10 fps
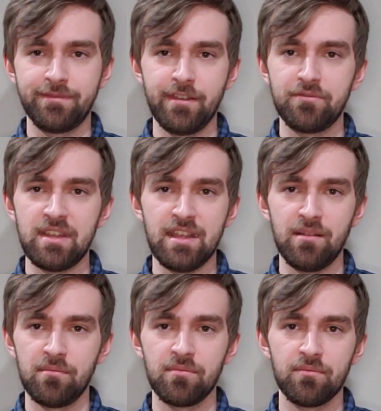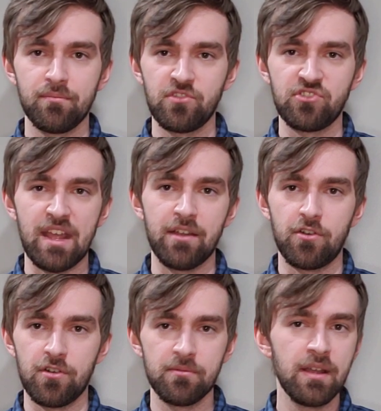15
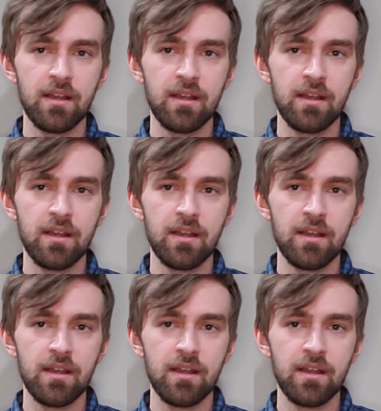standard,